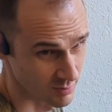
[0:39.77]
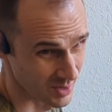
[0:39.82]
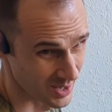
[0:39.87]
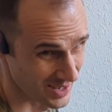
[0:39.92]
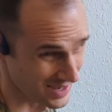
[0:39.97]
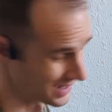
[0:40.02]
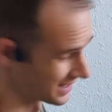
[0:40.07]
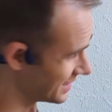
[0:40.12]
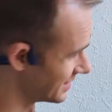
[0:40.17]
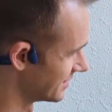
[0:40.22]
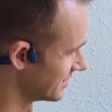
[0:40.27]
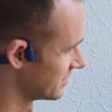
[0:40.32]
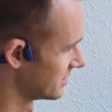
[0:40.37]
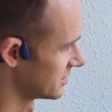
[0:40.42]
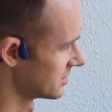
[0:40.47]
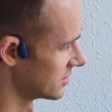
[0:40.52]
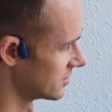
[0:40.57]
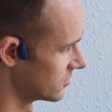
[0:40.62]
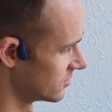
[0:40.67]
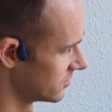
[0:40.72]
bag.
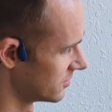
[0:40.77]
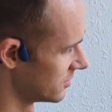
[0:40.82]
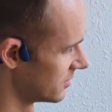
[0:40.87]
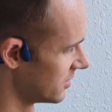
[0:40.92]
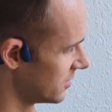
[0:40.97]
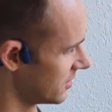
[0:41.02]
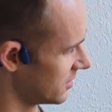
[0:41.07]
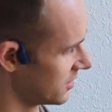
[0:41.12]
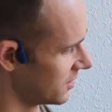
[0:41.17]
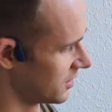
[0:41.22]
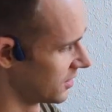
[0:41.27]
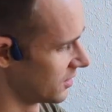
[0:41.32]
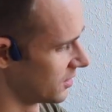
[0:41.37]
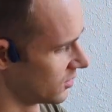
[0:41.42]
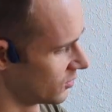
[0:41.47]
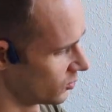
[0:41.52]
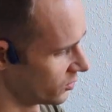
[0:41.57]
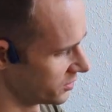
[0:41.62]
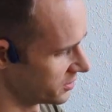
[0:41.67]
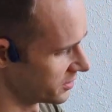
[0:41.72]
So
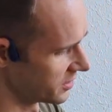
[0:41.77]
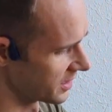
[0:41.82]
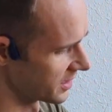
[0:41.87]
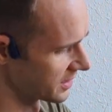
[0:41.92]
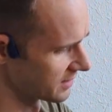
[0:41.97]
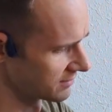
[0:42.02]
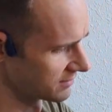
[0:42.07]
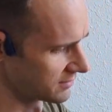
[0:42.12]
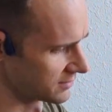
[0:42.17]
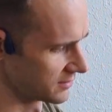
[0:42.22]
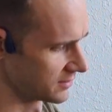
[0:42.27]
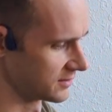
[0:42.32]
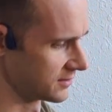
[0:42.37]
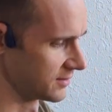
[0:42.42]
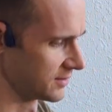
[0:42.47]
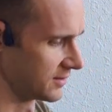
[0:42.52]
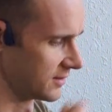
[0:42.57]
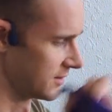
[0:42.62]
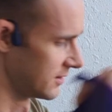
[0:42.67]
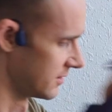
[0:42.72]
we'll do that.
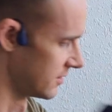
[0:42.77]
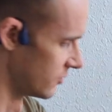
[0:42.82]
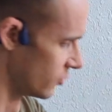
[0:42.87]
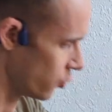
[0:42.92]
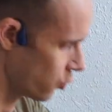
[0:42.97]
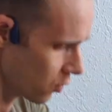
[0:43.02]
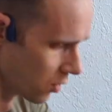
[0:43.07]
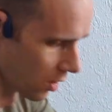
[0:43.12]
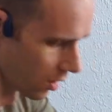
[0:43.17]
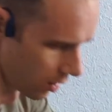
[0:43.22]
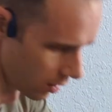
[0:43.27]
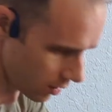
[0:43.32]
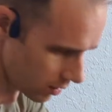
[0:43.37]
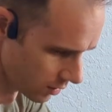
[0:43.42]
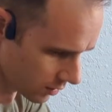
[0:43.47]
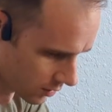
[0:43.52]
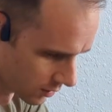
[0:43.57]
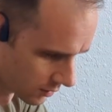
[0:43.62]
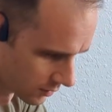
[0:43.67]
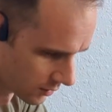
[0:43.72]
There
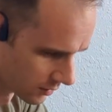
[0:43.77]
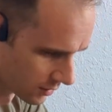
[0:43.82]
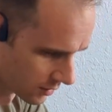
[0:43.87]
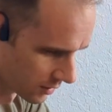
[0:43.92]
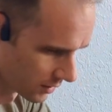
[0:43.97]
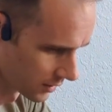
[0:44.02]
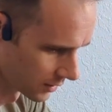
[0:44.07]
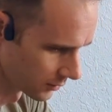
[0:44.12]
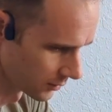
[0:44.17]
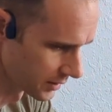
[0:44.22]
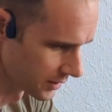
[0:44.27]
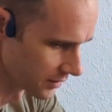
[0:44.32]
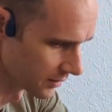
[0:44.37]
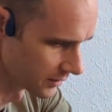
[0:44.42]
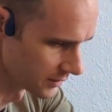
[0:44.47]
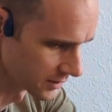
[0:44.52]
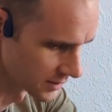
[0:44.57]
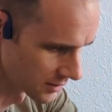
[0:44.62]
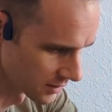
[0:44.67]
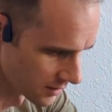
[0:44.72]
we go.
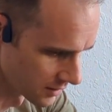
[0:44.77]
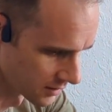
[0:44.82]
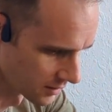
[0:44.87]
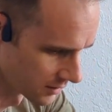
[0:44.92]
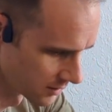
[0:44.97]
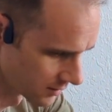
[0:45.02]
There's our